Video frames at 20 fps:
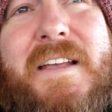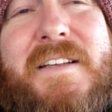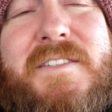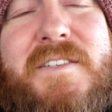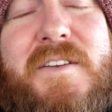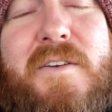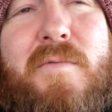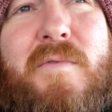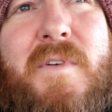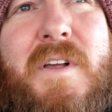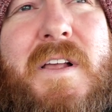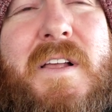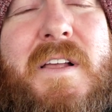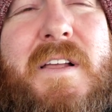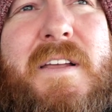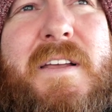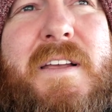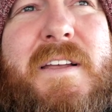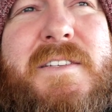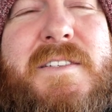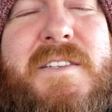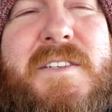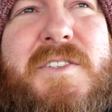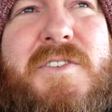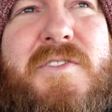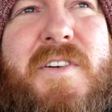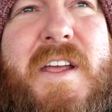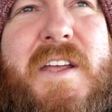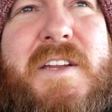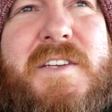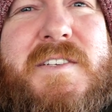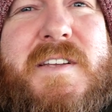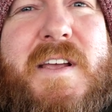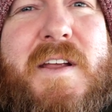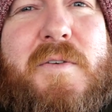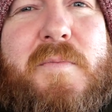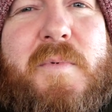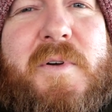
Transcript: So it's a strange setup.